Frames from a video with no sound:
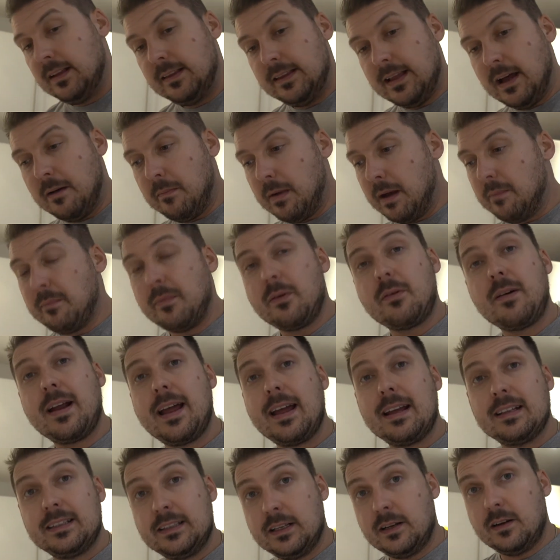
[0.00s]
Now my
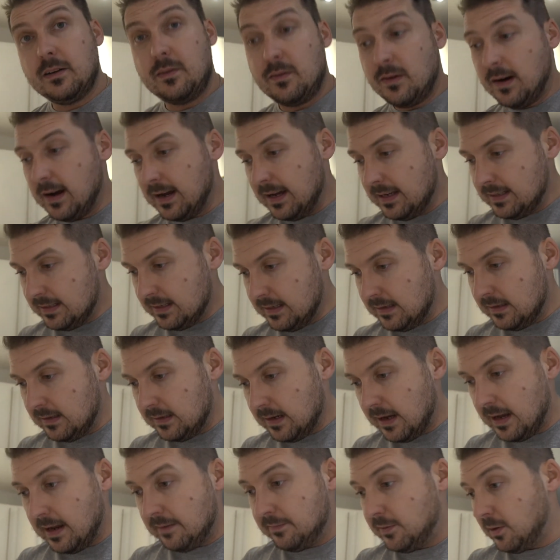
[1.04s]
meringue didn't rise and
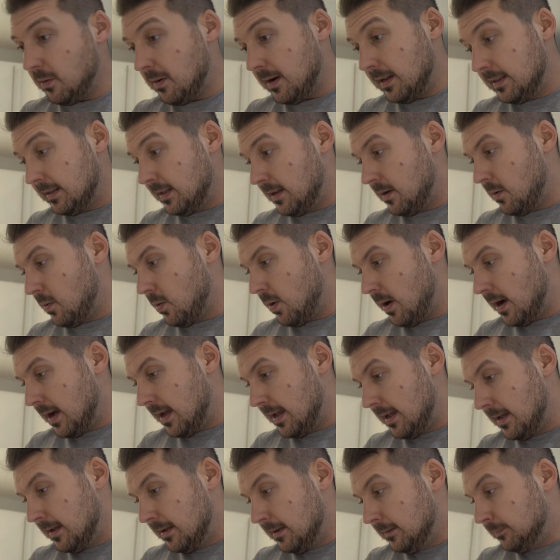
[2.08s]
I have no idea
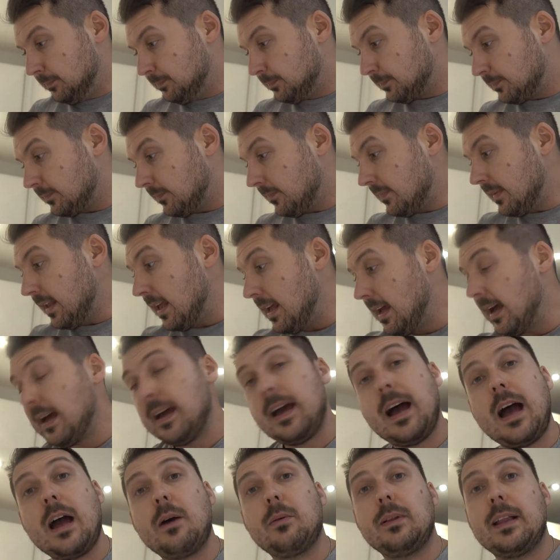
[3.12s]
why.
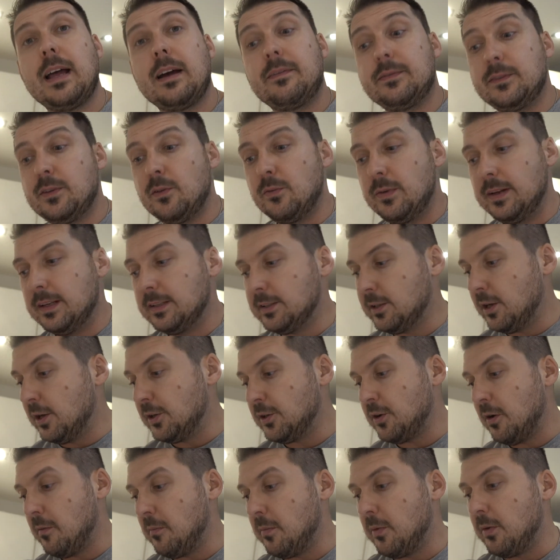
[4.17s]
I will have to
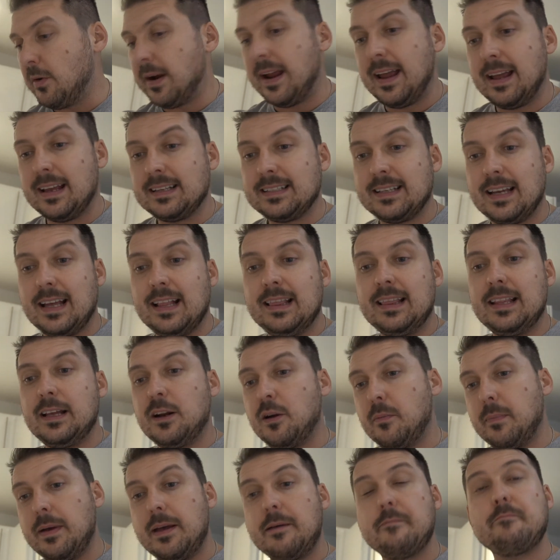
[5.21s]
research meringues a
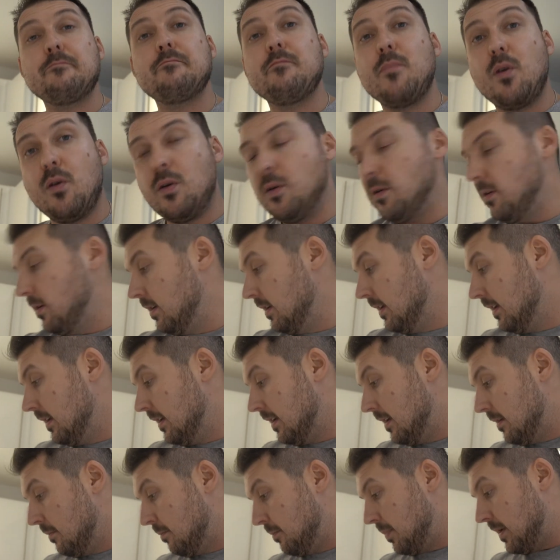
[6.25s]
little bit more,
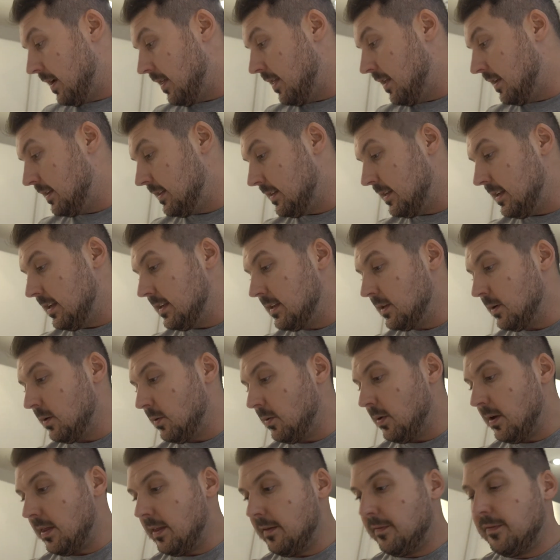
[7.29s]
but this is
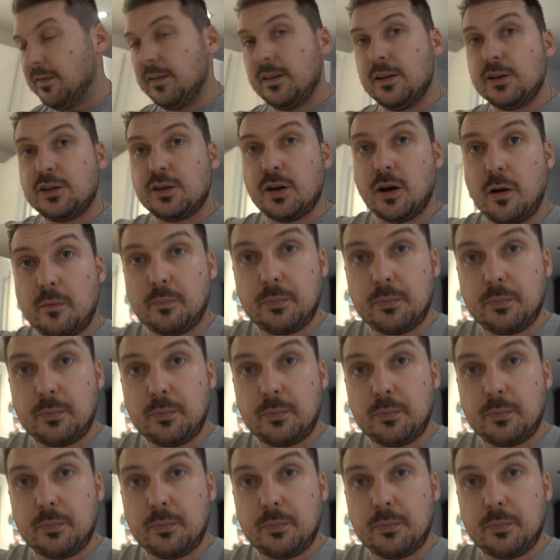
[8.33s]
what the finished